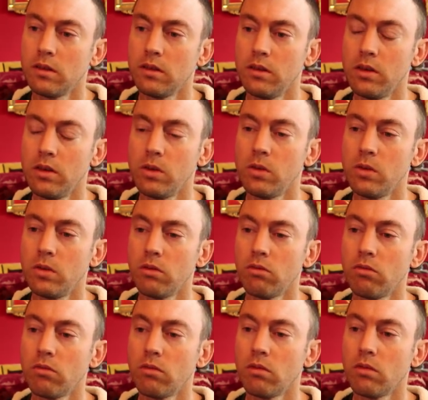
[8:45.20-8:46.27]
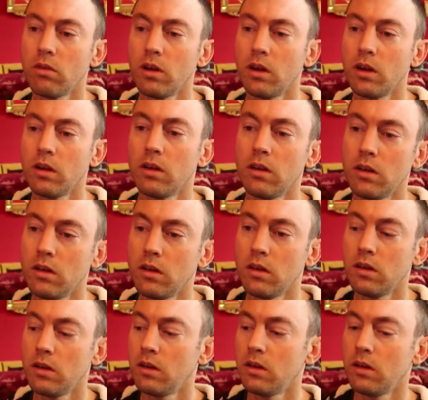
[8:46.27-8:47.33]
to
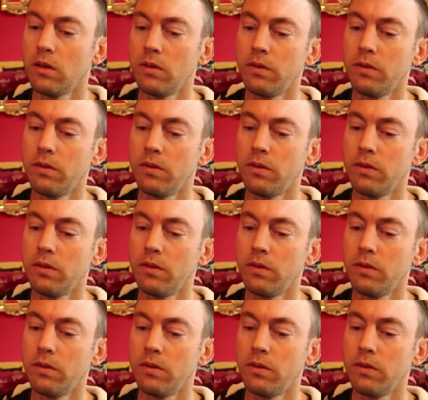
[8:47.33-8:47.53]
a